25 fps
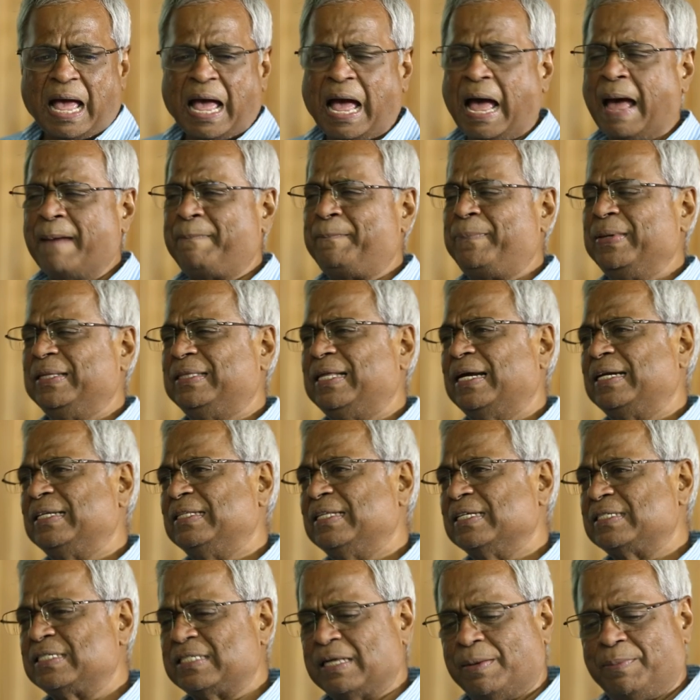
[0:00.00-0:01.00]
happy that
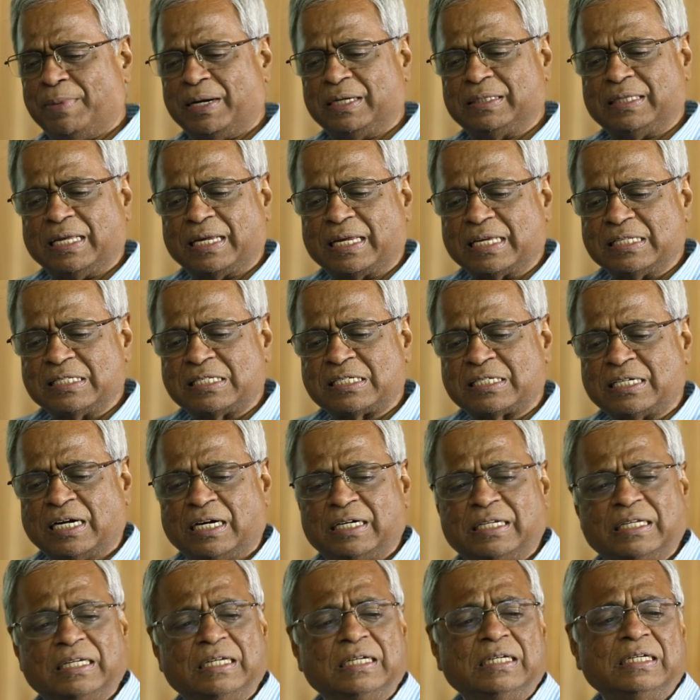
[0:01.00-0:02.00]
in the summer they can
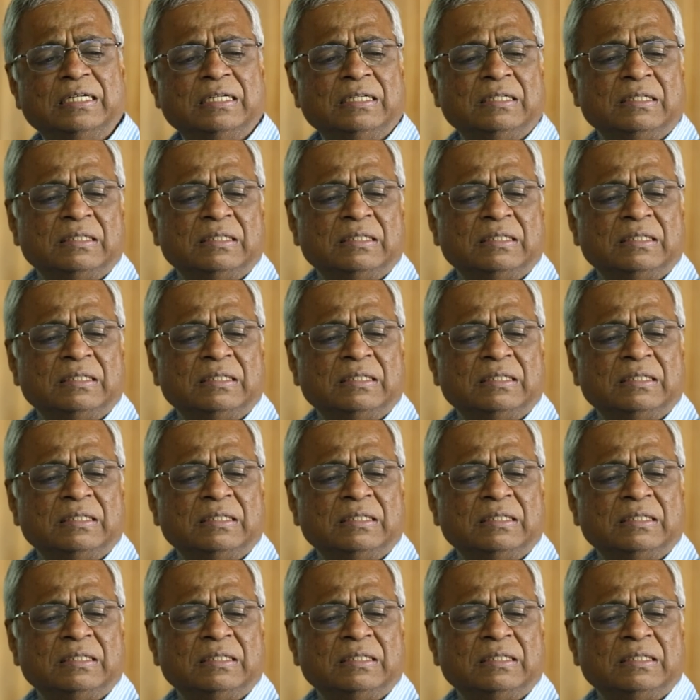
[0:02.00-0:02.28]
study.